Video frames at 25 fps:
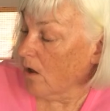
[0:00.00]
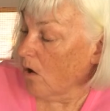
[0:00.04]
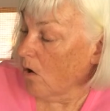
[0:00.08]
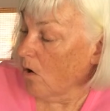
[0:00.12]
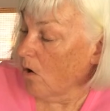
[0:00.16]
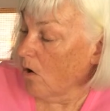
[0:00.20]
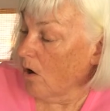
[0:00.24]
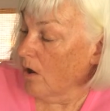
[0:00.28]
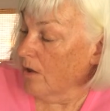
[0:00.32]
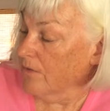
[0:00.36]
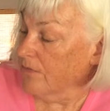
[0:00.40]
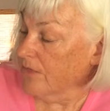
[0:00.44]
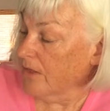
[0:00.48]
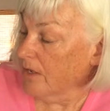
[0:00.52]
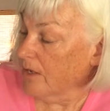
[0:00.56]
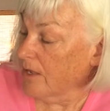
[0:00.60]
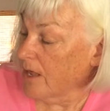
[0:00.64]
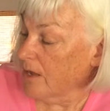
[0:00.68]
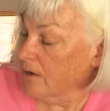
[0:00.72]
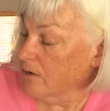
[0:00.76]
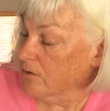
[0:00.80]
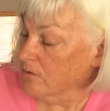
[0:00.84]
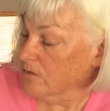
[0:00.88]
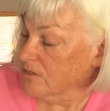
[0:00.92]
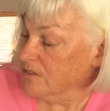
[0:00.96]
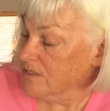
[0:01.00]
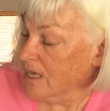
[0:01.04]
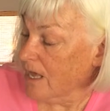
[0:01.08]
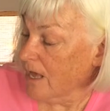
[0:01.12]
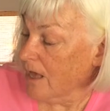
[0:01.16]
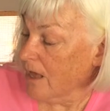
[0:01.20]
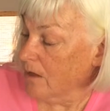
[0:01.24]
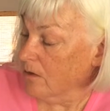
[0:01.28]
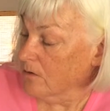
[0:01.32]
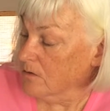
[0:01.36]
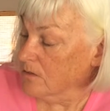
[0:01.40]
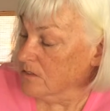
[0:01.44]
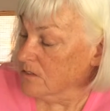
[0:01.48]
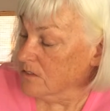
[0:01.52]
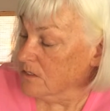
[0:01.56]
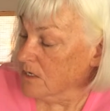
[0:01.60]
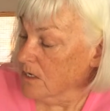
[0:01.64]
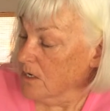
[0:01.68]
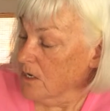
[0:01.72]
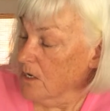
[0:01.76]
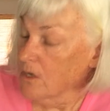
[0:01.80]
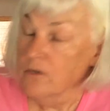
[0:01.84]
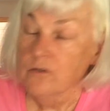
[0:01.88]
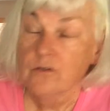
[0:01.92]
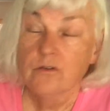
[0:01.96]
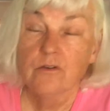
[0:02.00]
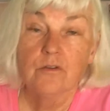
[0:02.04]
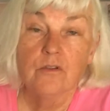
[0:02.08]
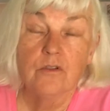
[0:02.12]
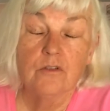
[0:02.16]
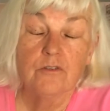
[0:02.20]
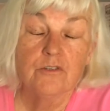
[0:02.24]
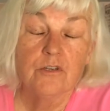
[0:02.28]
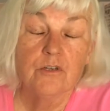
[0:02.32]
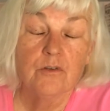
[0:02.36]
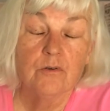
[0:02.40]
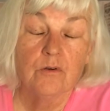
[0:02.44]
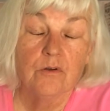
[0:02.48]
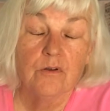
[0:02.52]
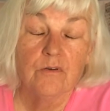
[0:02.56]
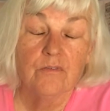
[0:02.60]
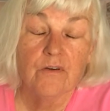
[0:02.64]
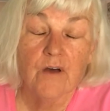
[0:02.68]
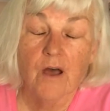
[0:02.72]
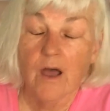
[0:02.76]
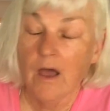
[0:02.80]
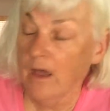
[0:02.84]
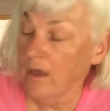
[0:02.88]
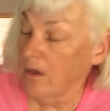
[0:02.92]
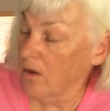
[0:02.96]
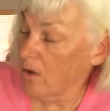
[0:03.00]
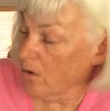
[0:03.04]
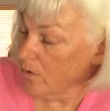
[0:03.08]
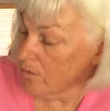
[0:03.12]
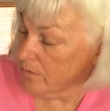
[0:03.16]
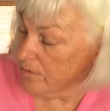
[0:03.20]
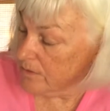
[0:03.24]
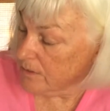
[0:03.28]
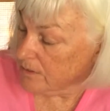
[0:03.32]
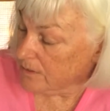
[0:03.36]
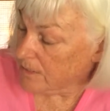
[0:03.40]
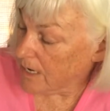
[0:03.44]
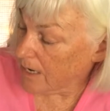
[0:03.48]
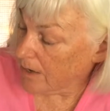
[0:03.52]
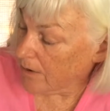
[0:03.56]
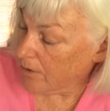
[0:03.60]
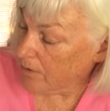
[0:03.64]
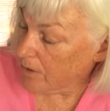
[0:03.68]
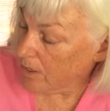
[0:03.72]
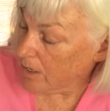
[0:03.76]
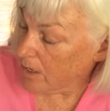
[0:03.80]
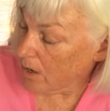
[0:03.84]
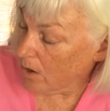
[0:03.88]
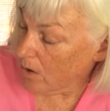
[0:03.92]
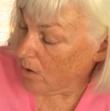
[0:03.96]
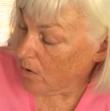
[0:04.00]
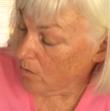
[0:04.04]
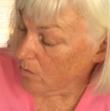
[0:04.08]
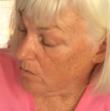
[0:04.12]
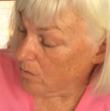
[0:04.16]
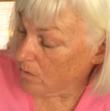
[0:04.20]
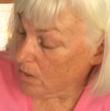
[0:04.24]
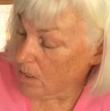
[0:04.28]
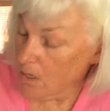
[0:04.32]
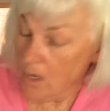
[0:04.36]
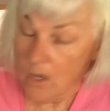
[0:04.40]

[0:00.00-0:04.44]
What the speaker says: all the letter sounds to the tune of Hi-O the Daddy-O.